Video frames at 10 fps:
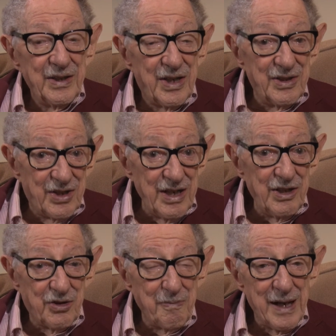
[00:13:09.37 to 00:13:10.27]
to
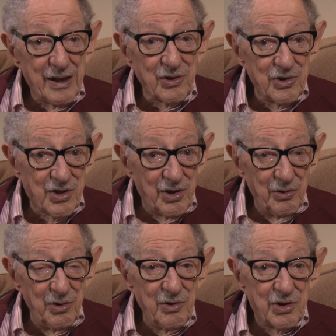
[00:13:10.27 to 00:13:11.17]
teach medical
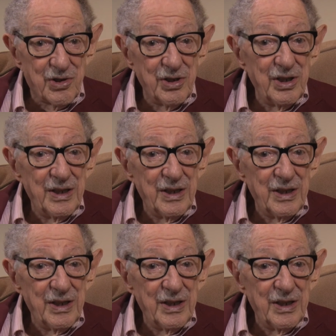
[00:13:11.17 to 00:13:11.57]
students